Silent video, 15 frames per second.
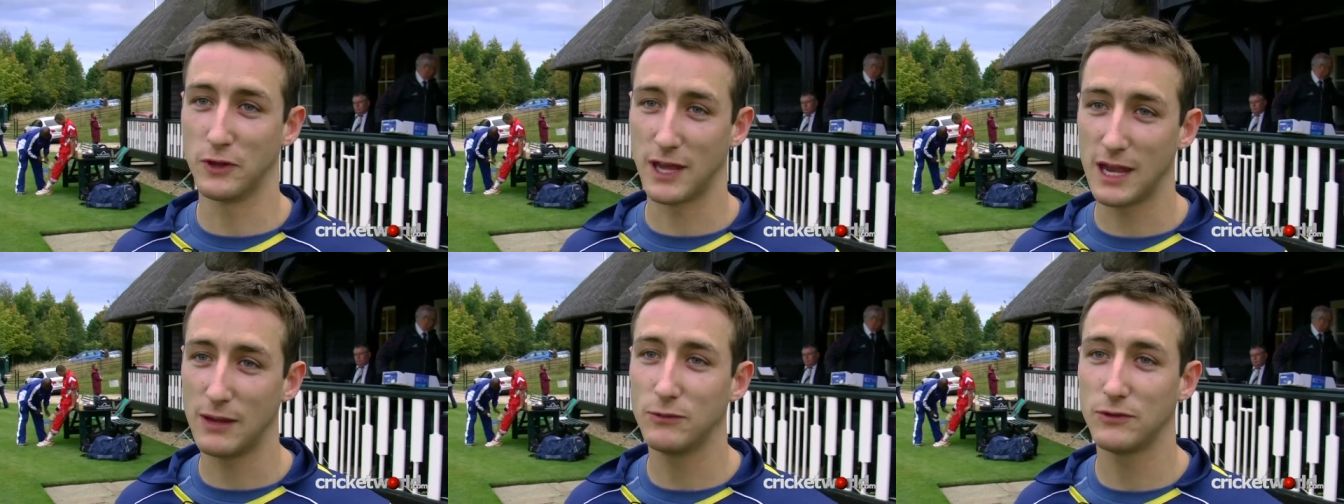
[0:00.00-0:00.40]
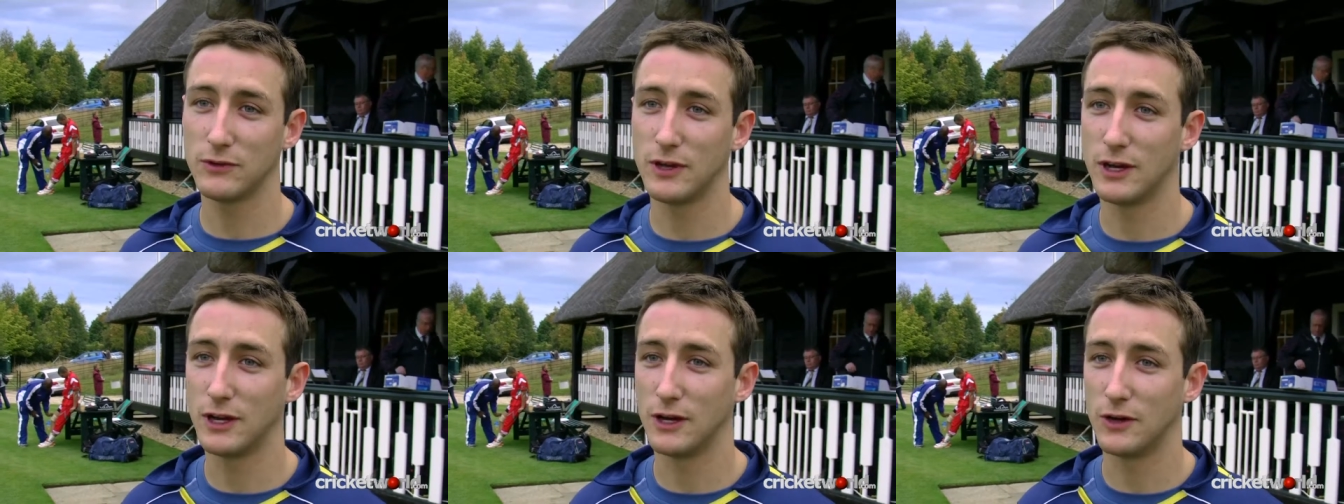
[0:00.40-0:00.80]
the games
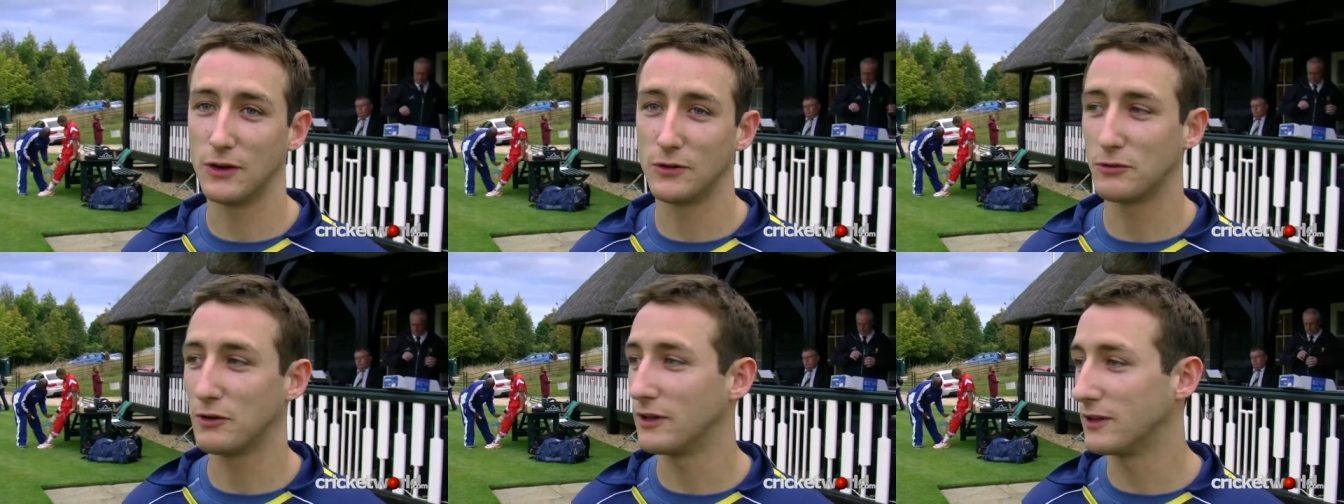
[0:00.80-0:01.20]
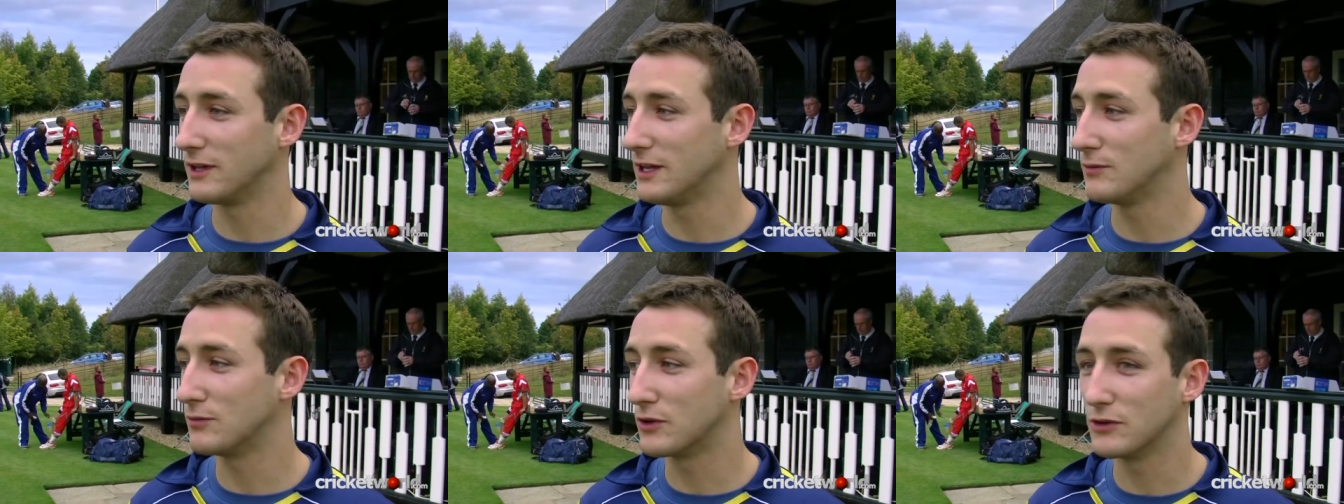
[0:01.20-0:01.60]
throughout the
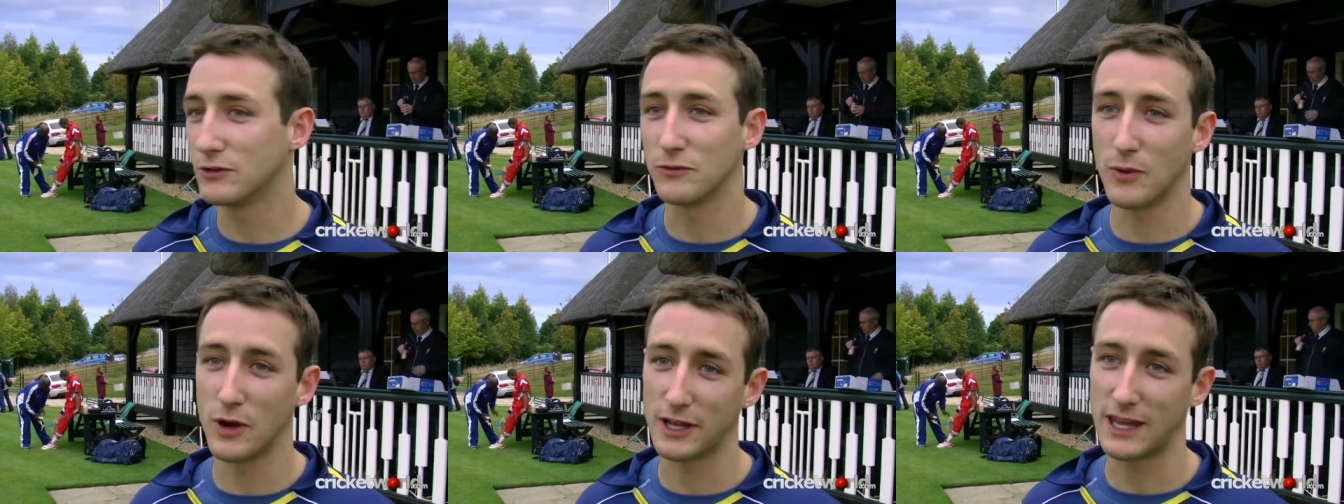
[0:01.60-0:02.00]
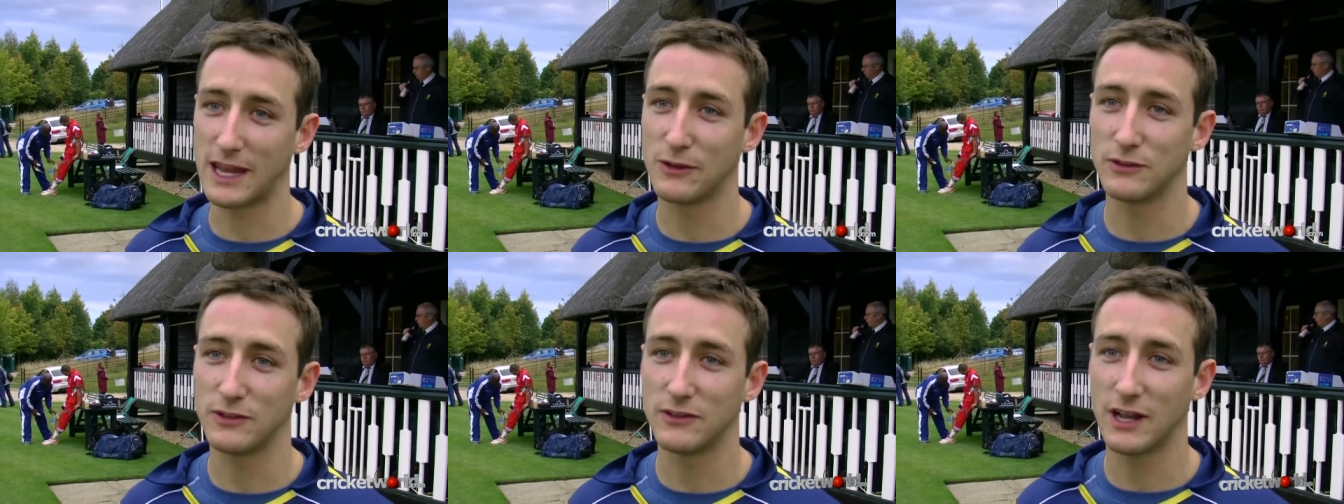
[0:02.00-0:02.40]
year because of minor
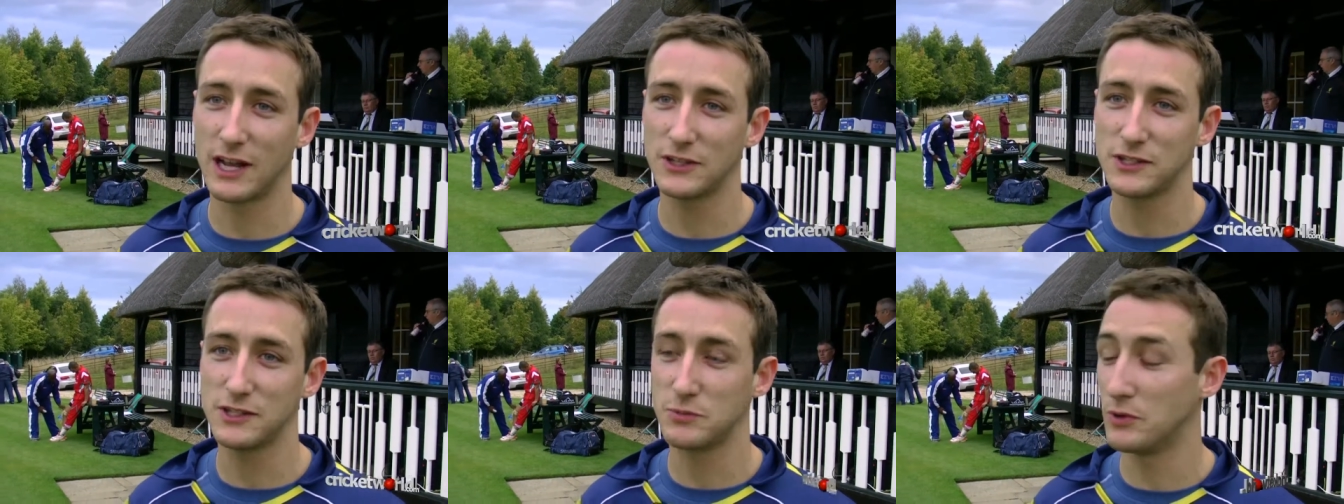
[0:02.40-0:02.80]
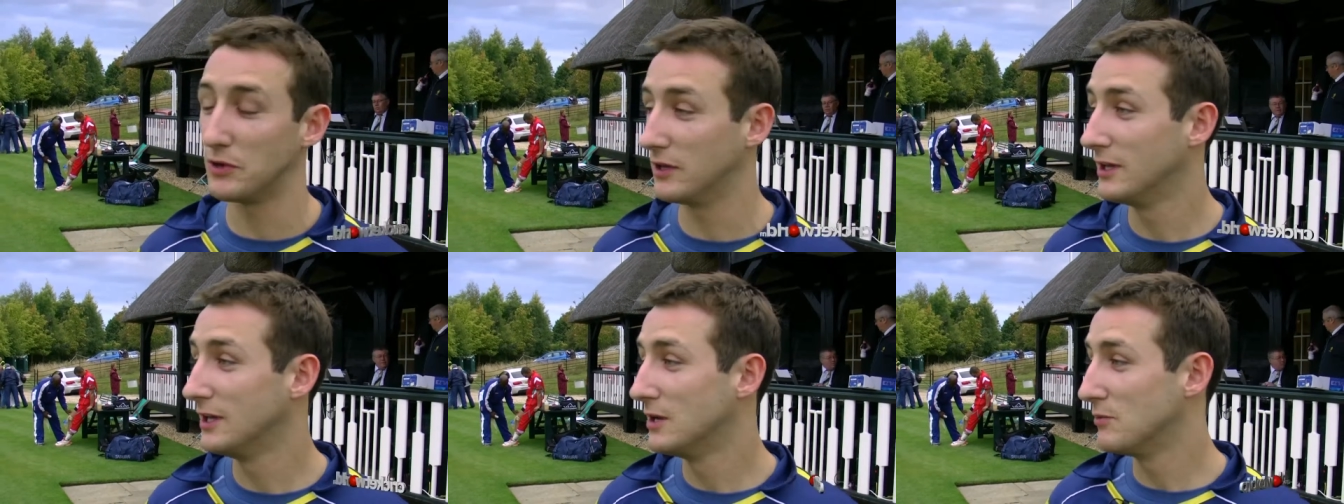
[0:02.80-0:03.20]
counties clashes,
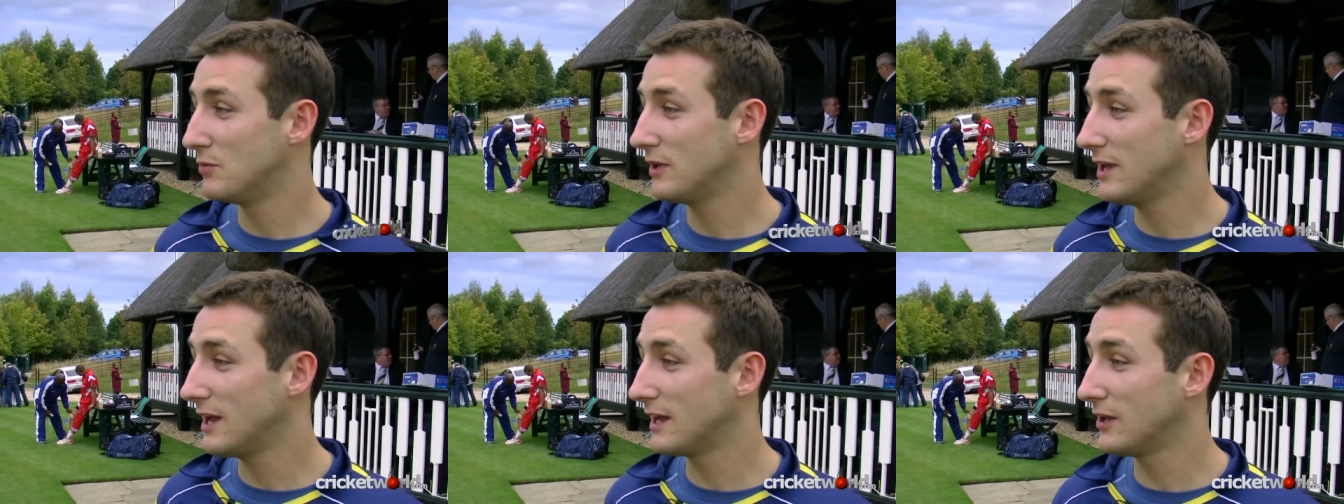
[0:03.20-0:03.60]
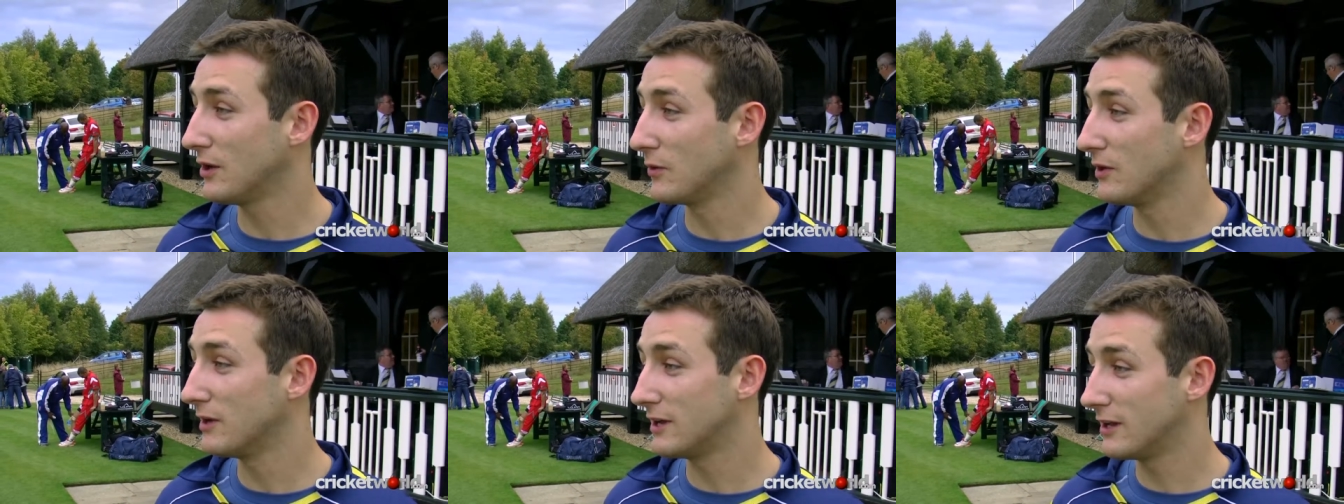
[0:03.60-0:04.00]
but yeah,
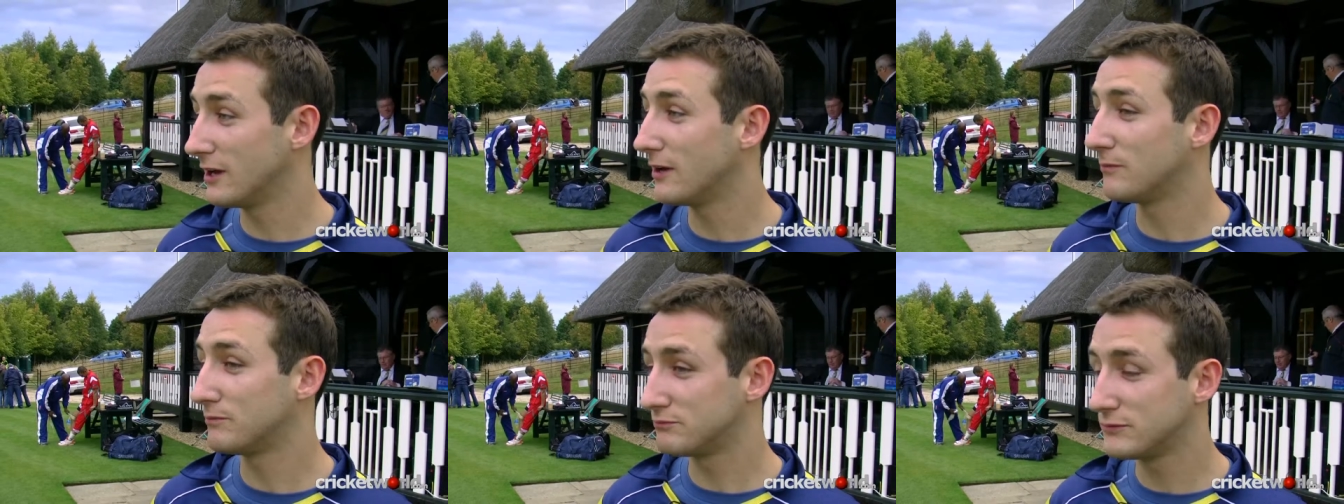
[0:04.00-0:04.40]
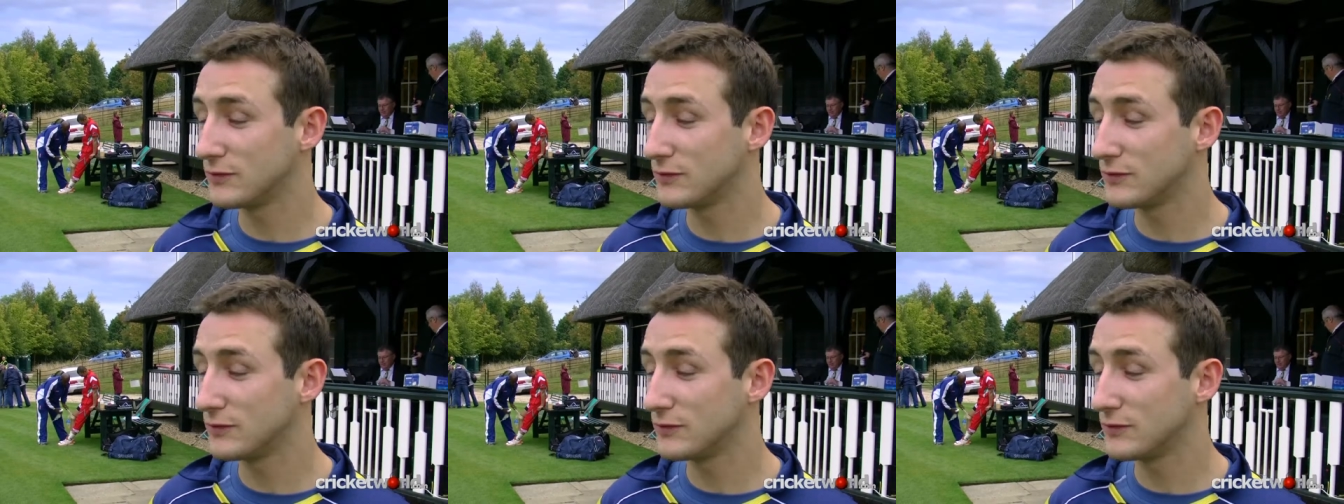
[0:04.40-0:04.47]
no, we're in a